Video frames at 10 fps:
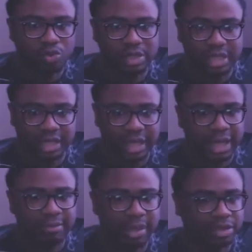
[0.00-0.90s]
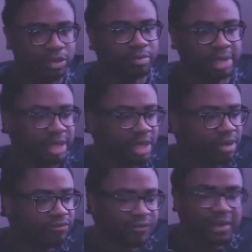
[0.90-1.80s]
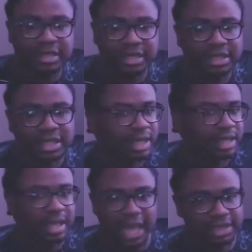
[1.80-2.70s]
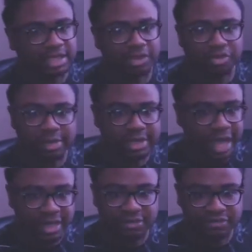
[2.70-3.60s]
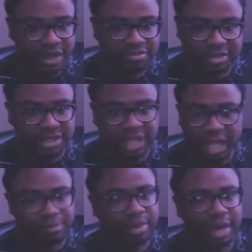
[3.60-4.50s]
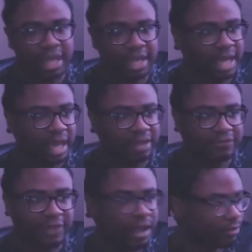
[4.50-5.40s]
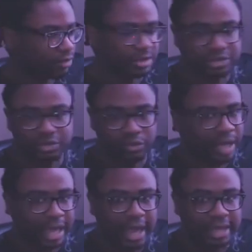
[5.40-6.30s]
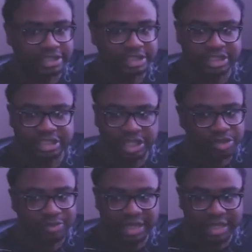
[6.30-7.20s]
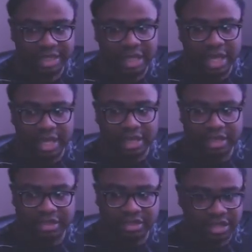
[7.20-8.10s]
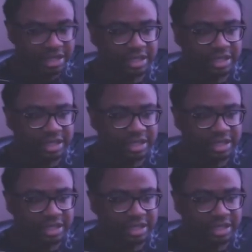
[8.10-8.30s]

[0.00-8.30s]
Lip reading: and gameplay there will be. Frankly, I think there will be 95% gameplay and like 5% story. Like, I genuinely think